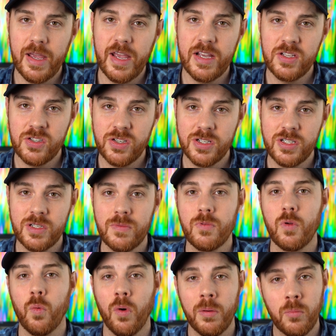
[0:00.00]
It's just
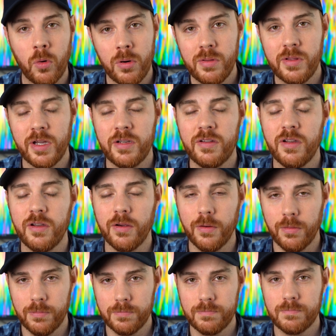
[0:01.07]
one more thing to
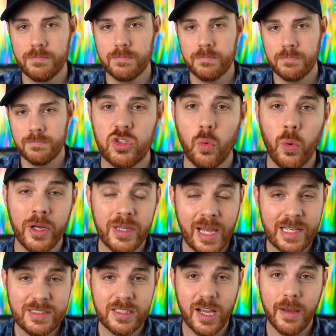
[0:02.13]
do. So one
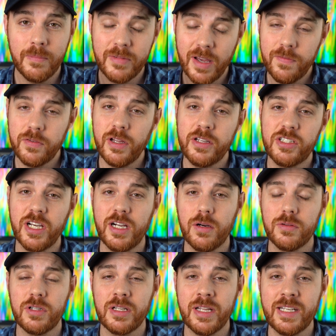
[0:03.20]
last time, definitely check
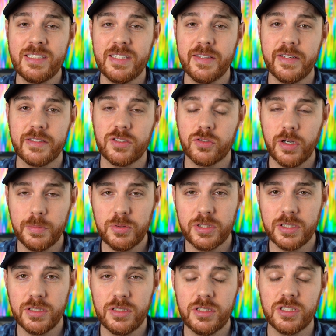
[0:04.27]
out the links in the
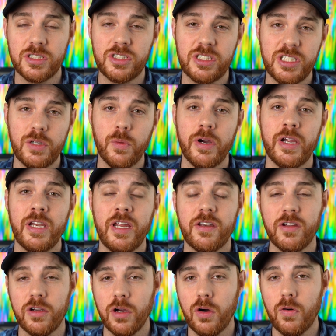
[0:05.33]
description to see where you
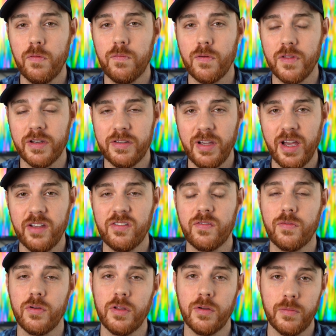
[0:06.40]
need to go for the
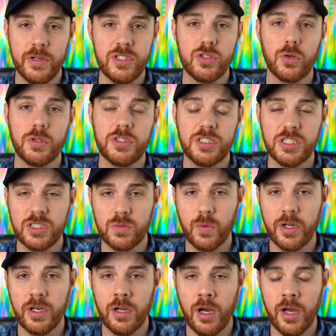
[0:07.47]
test, for the resources and
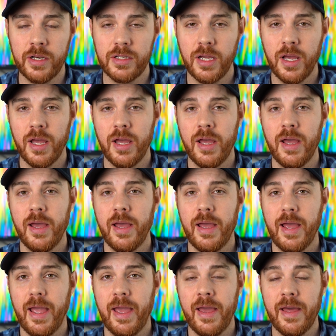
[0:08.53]
whatnot.
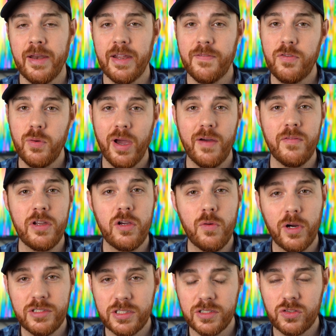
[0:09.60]
And if you have any
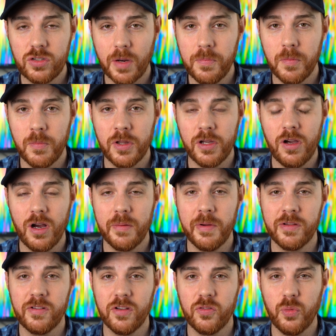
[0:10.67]
questions, drop them in the
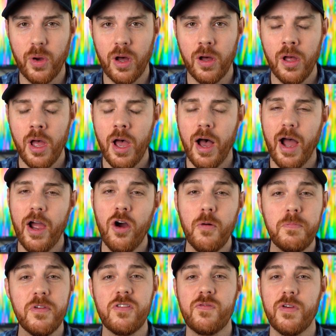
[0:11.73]
comments as well. I
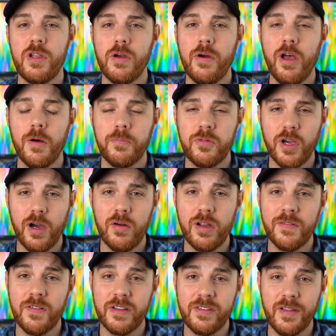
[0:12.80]
hope this video helped you out.
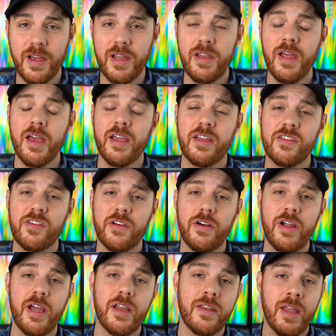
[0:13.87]
If it did,
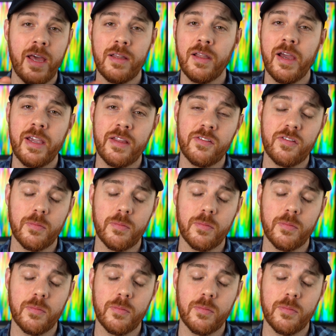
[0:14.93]
consider hitting that like and